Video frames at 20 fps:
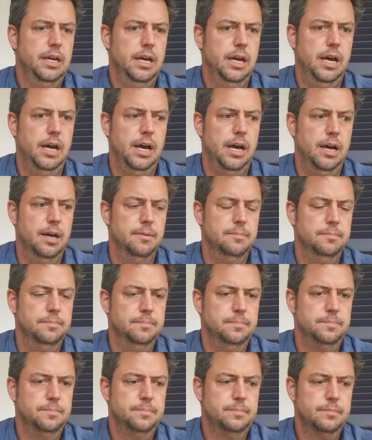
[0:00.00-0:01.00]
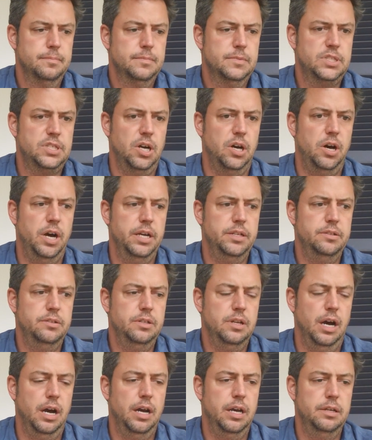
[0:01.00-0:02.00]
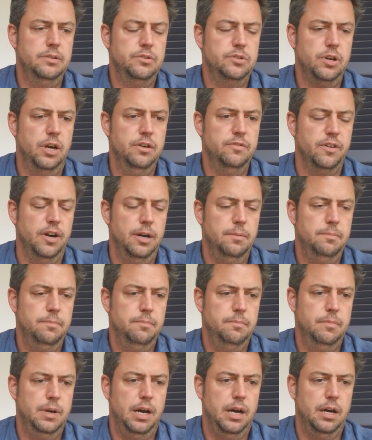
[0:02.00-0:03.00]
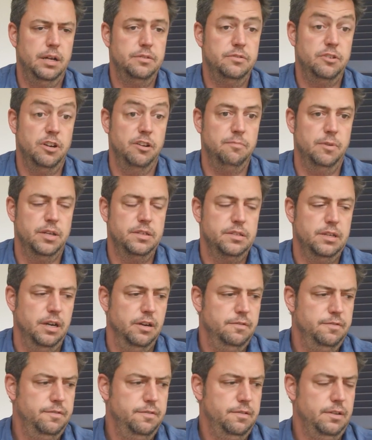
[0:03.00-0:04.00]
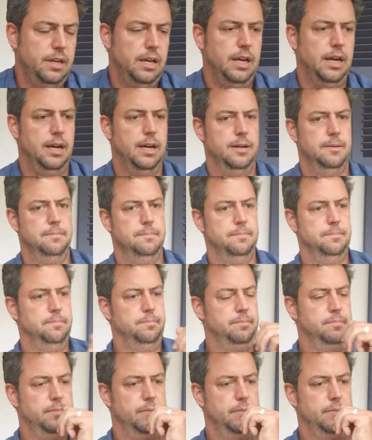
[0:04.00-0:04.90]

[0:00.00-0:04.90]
Um, so I, I drove up, I drove myself. Um,